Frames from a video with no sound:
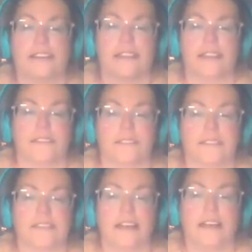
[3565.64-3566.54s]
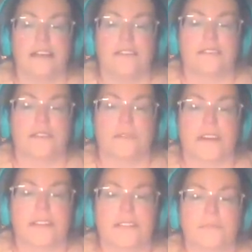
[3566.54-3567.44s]
skills. So
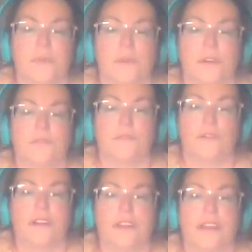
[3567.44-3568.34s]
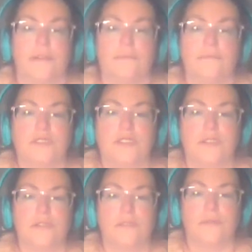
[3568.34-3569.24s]
it's important for them
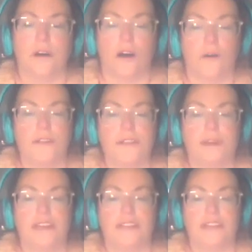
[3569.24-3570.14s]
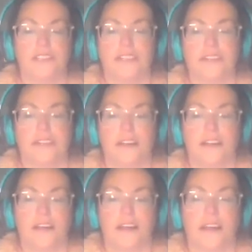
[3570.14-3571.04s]
to always pay attention
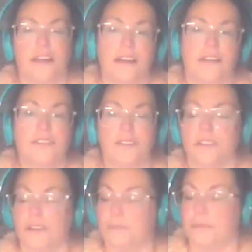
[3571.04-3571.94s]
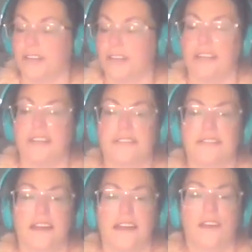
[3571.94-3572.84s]
to their
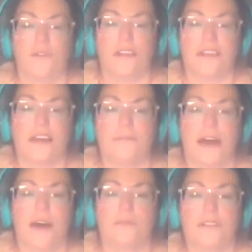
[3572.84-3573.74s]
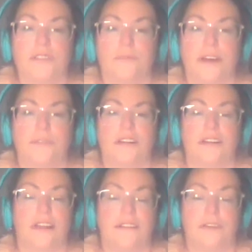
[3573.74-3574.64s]
abilities and know that that power is around. And
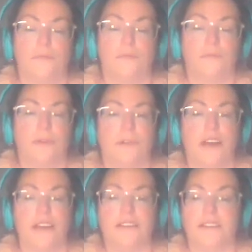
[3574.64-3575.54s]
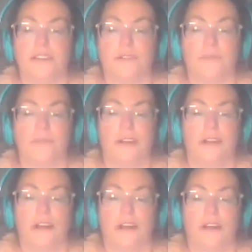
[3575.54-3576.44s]
11 will remind you
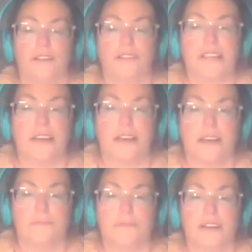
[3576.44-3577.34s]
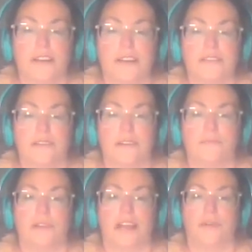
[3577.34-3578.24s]
your psychic abilities are in
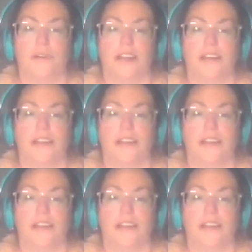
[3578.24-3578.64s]
play right